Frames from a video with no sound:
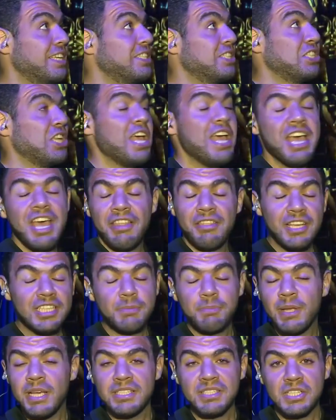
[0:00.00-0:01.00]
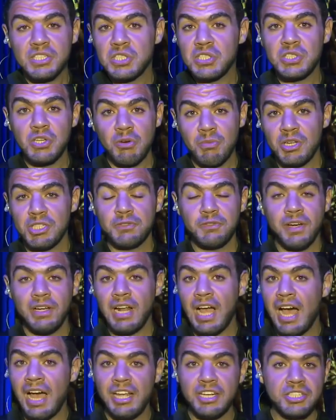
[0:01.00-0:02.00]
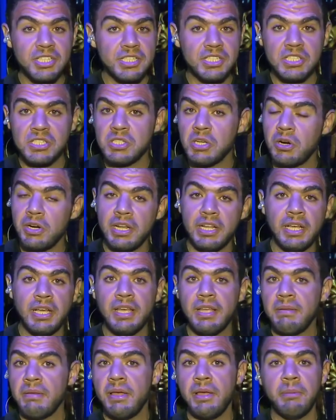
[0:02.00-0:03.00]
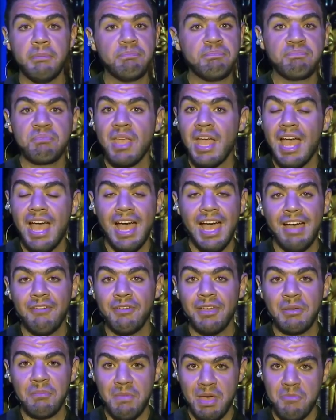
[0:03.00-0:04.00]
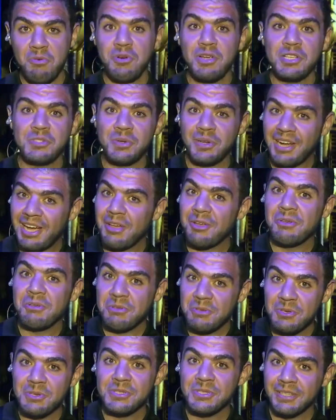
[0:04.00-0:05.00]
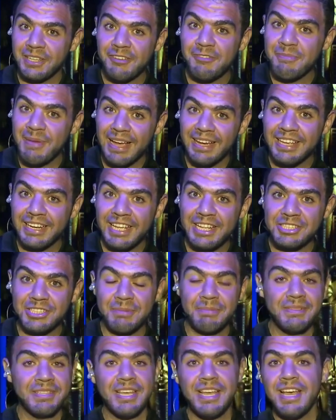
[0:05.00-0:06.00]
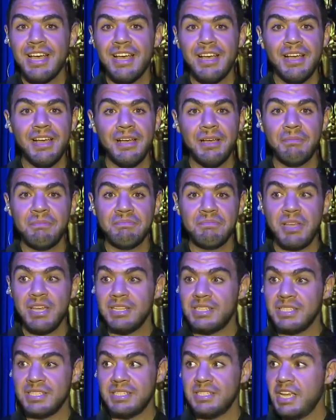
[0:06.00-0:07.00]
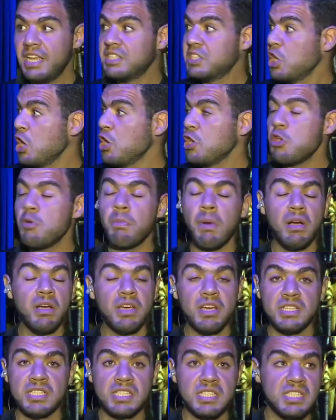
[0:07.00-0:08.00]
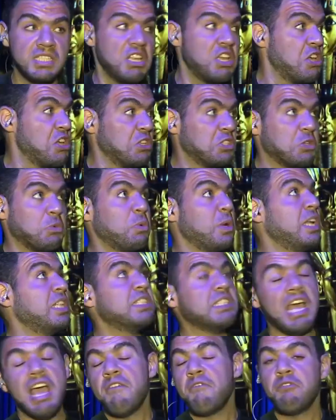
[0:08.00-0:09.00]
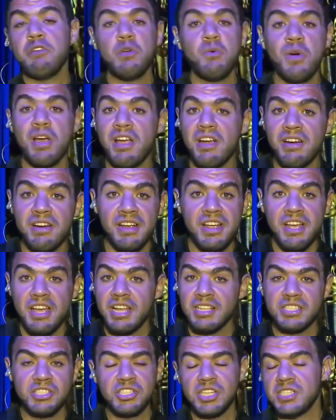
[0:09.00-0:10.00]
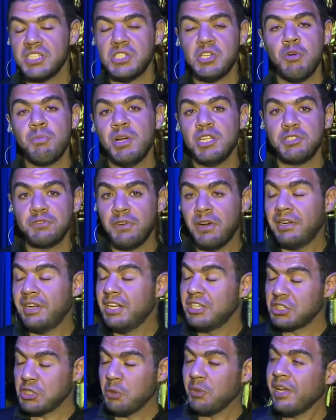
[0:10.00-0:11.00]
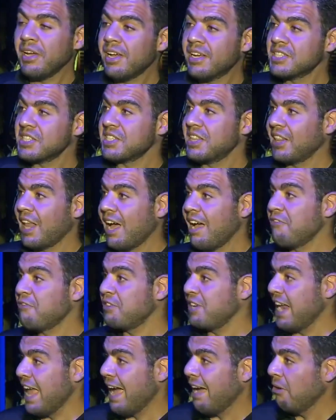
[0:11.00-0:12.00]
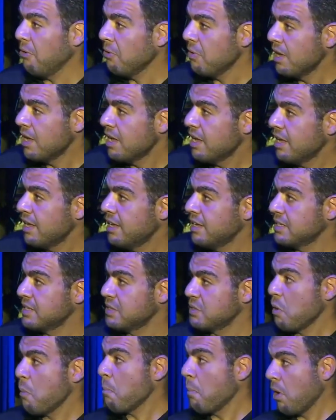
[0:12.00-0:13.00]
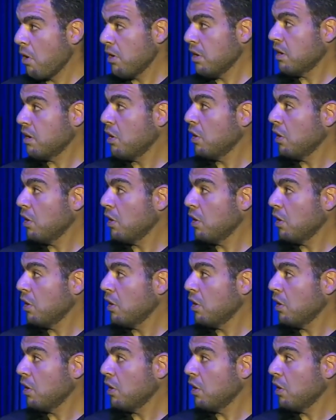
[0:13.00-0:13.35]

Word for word: is this place is so much fun. I just starting um, having memories when I used to live back in Egypt. Um, it's it's humongous screens everywhere. It's just so much fun. And joining us live now is Mark